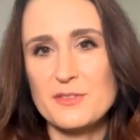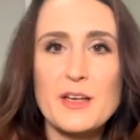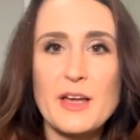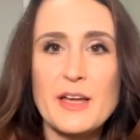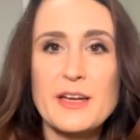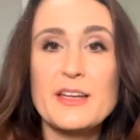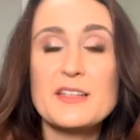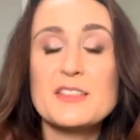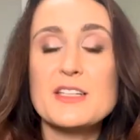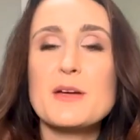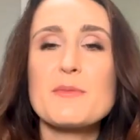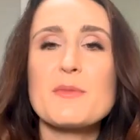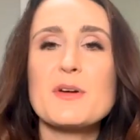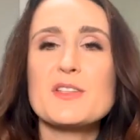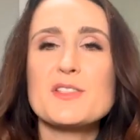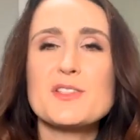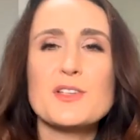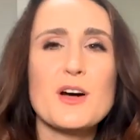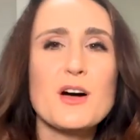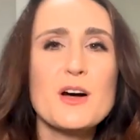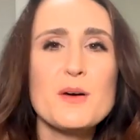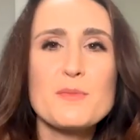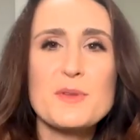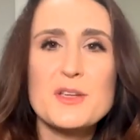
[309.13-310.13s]
Anytime I
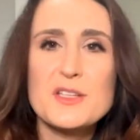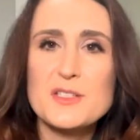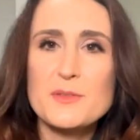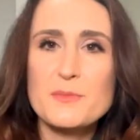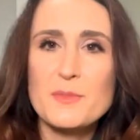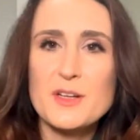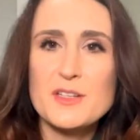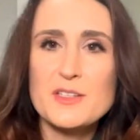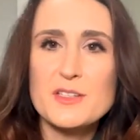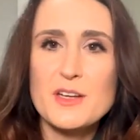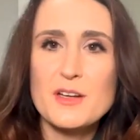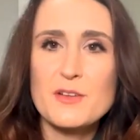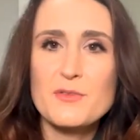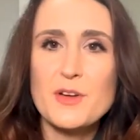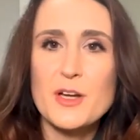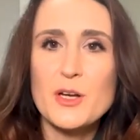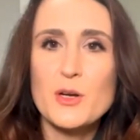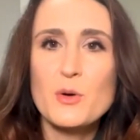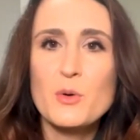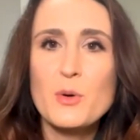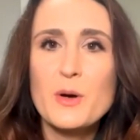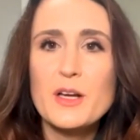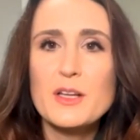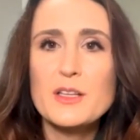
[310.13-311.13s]
saw a piece of myself, I
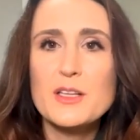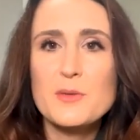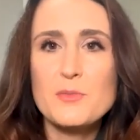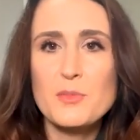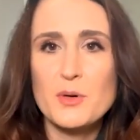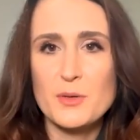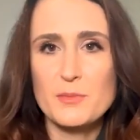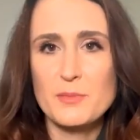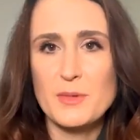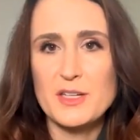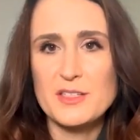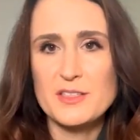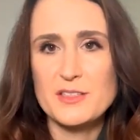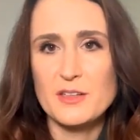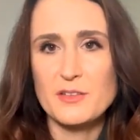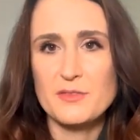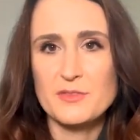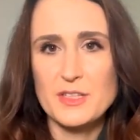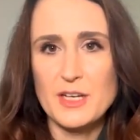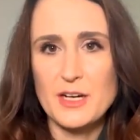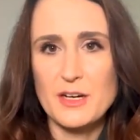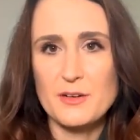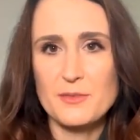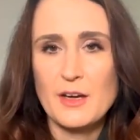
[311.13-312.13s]
quickly put myself
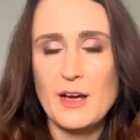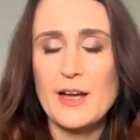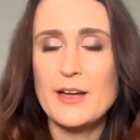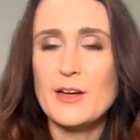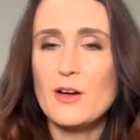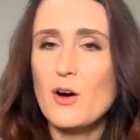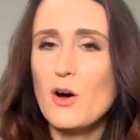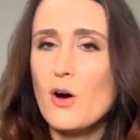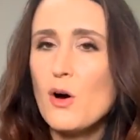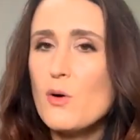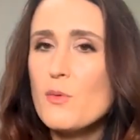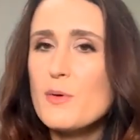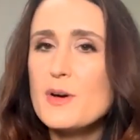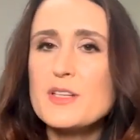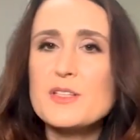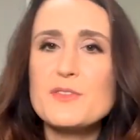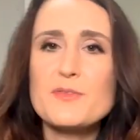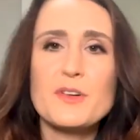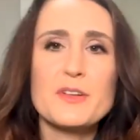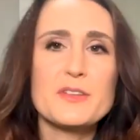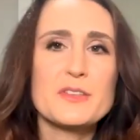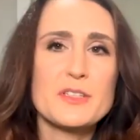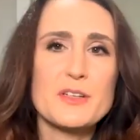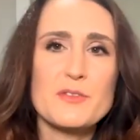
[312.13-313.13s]
down. I always
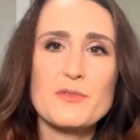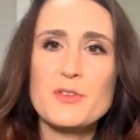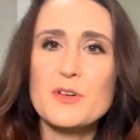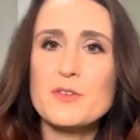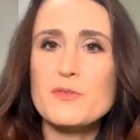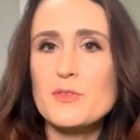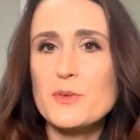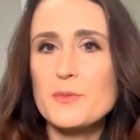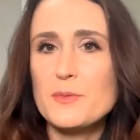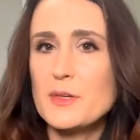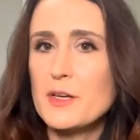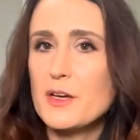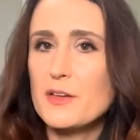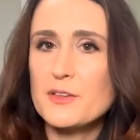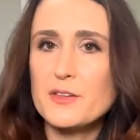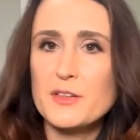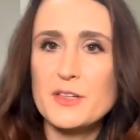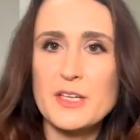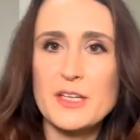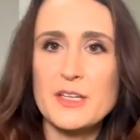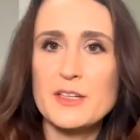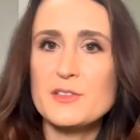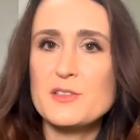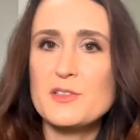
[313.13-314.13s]
felt different from the other
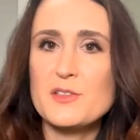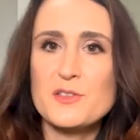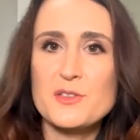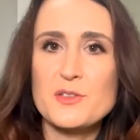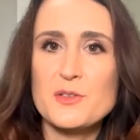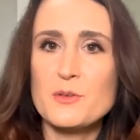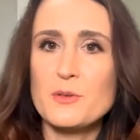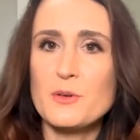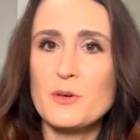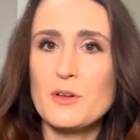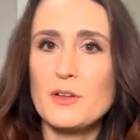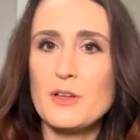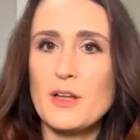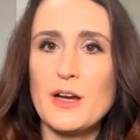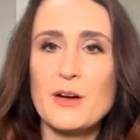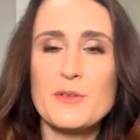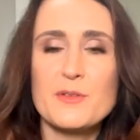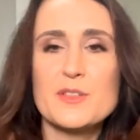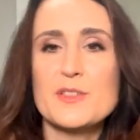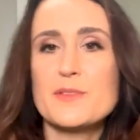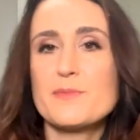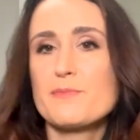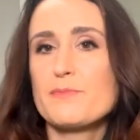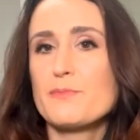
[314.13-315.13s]
kids at school. I
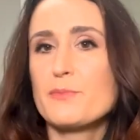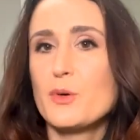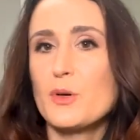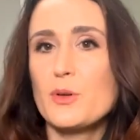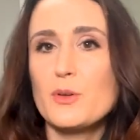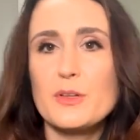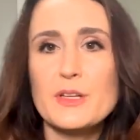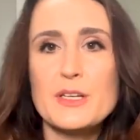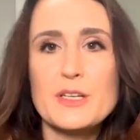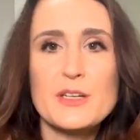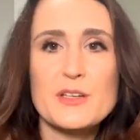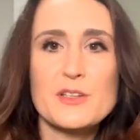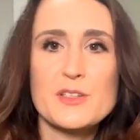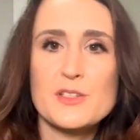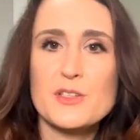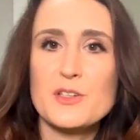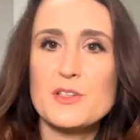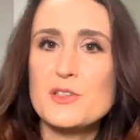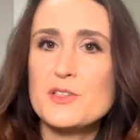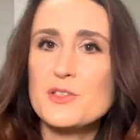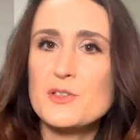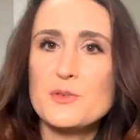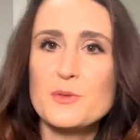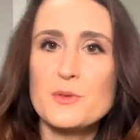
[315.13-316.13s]
was bullied in
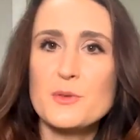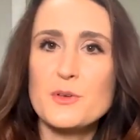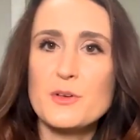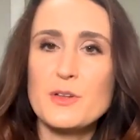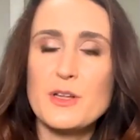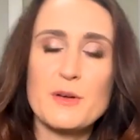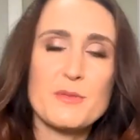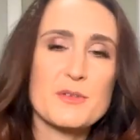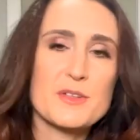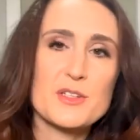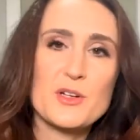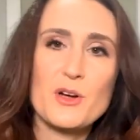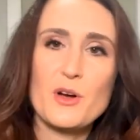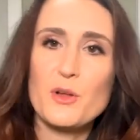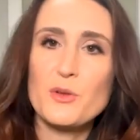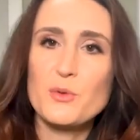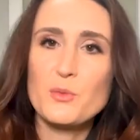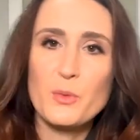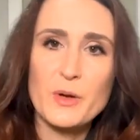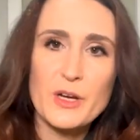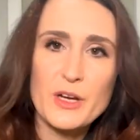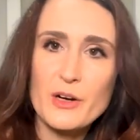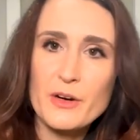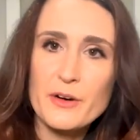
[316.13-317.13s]
church school. I was
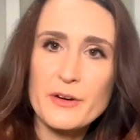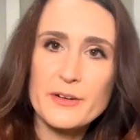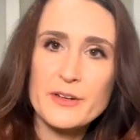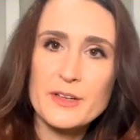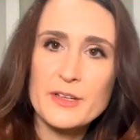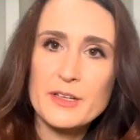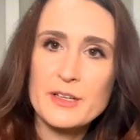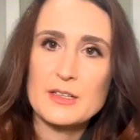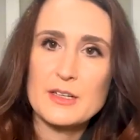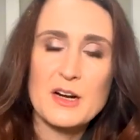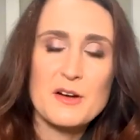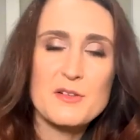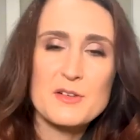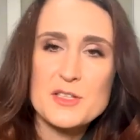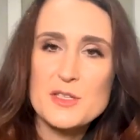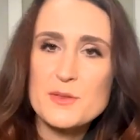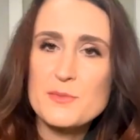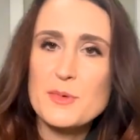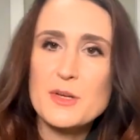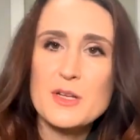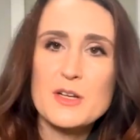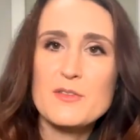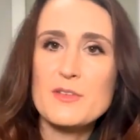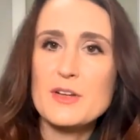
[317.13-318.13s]
called weird. I was a
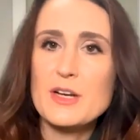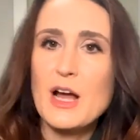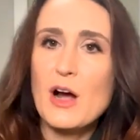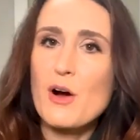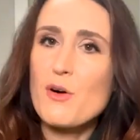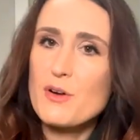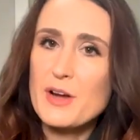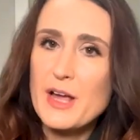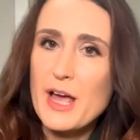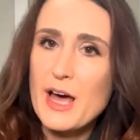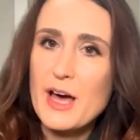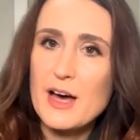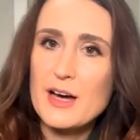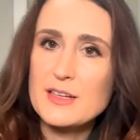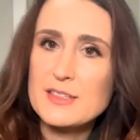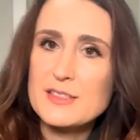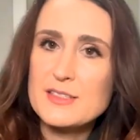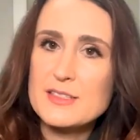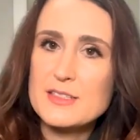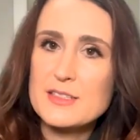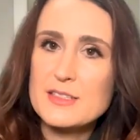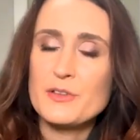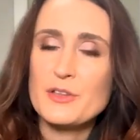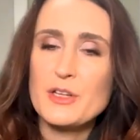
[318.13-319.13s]
bit of an
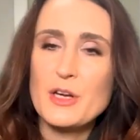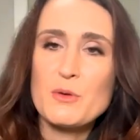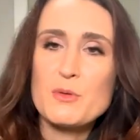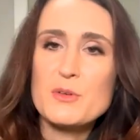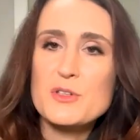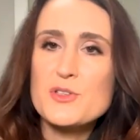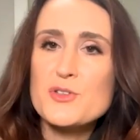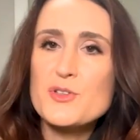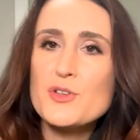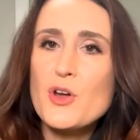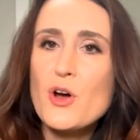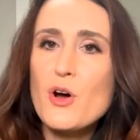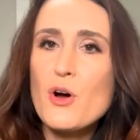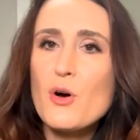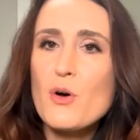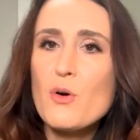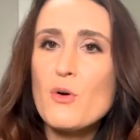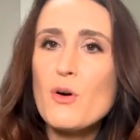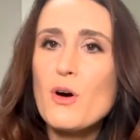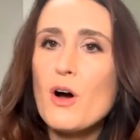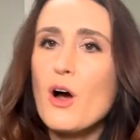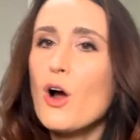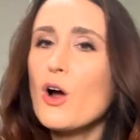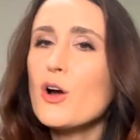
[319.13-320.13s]
outcast. There was
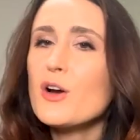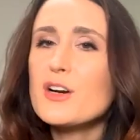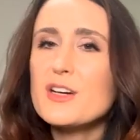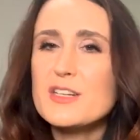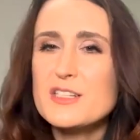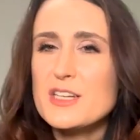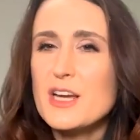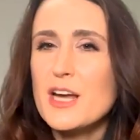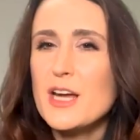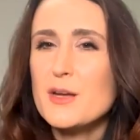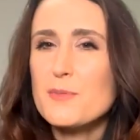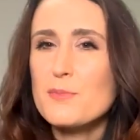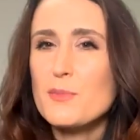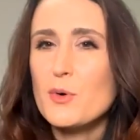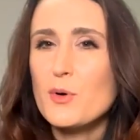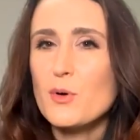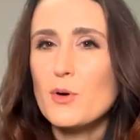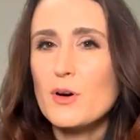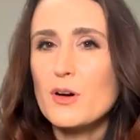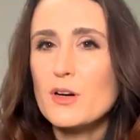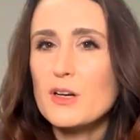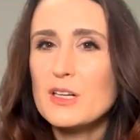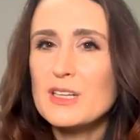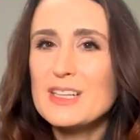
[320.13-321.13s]
no archetype
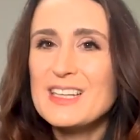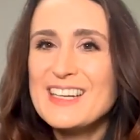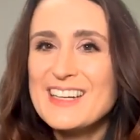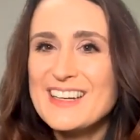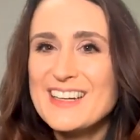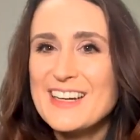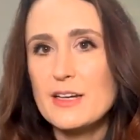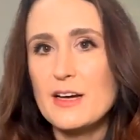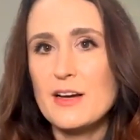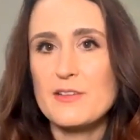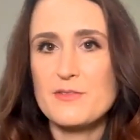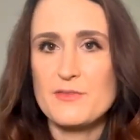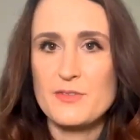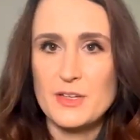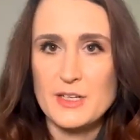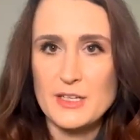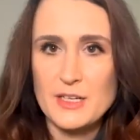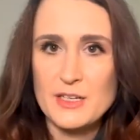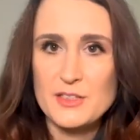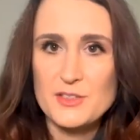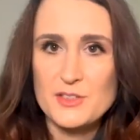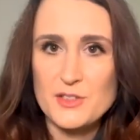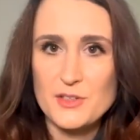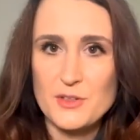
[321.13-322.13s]
or clique I fit
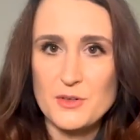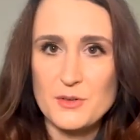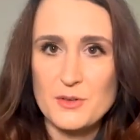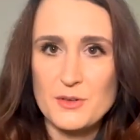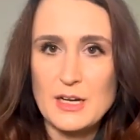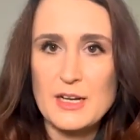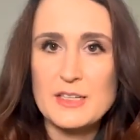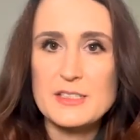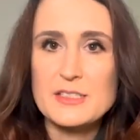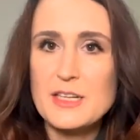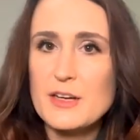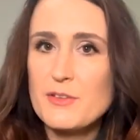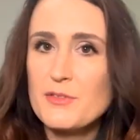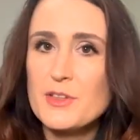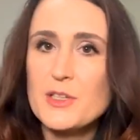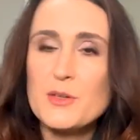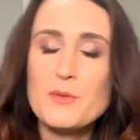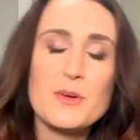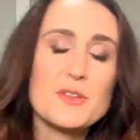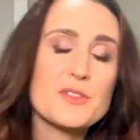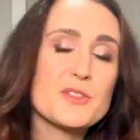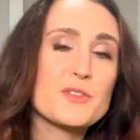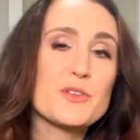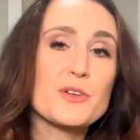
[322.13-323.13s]
into. I definitely
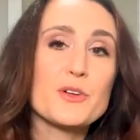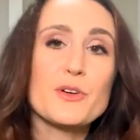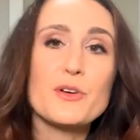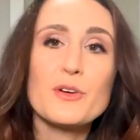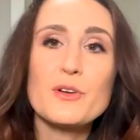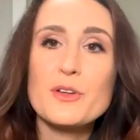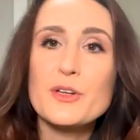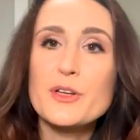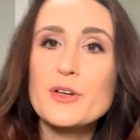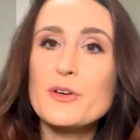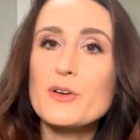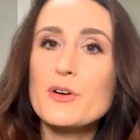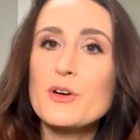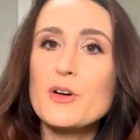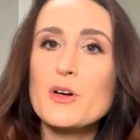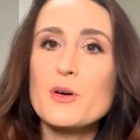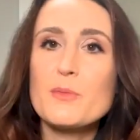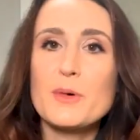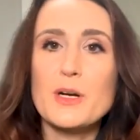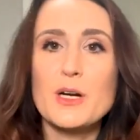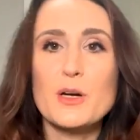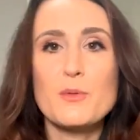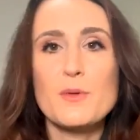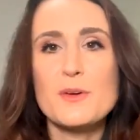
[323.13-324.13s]
wasn't the girly girl,
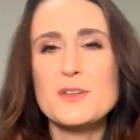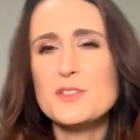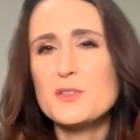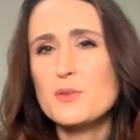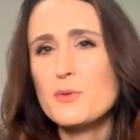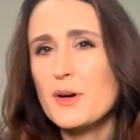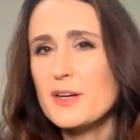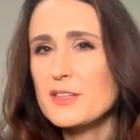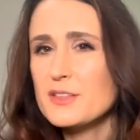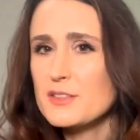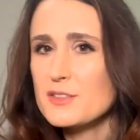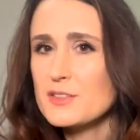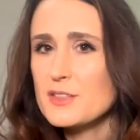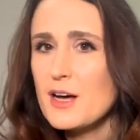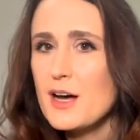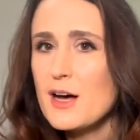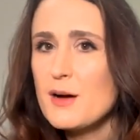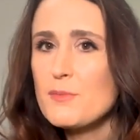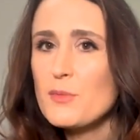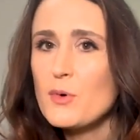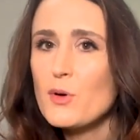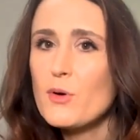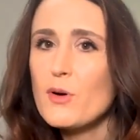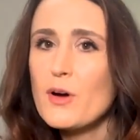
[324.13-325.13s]
but I wasn't quite the
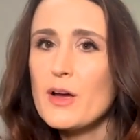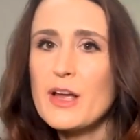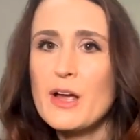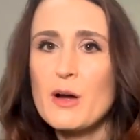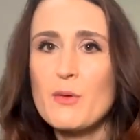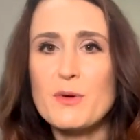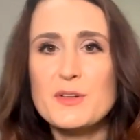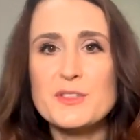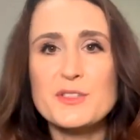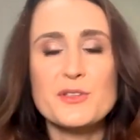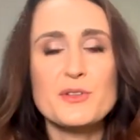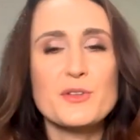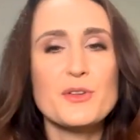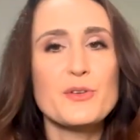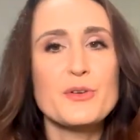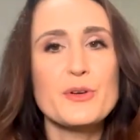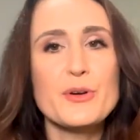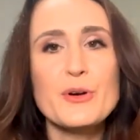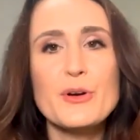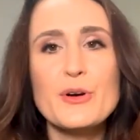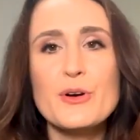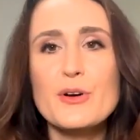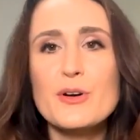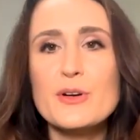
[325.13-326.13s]
tomboy. I wasn't the
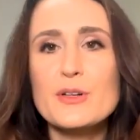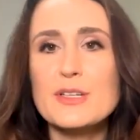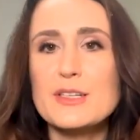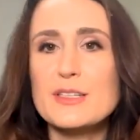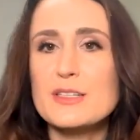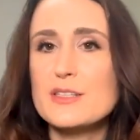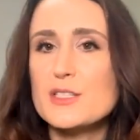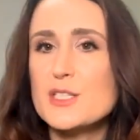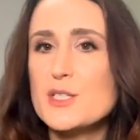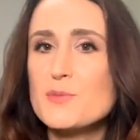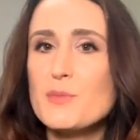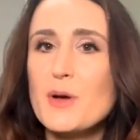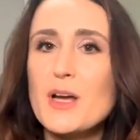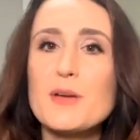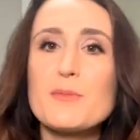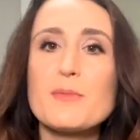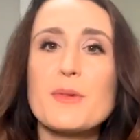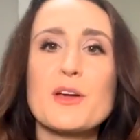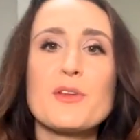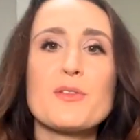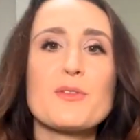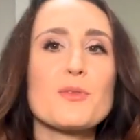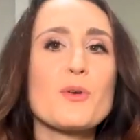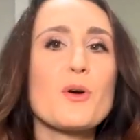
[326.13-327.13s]
nerd. And despite
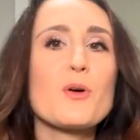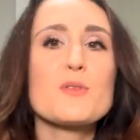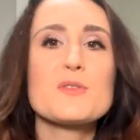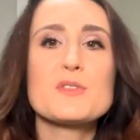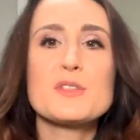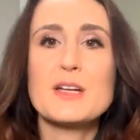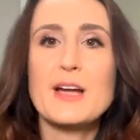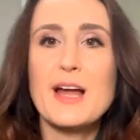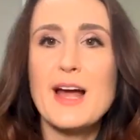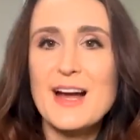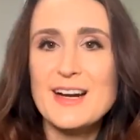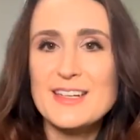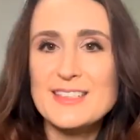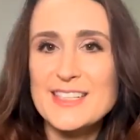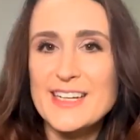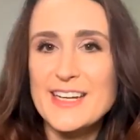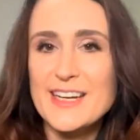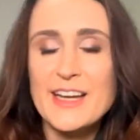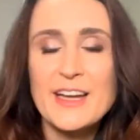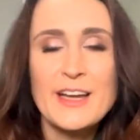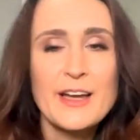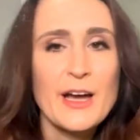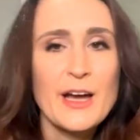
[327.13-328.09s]
my throws at acting,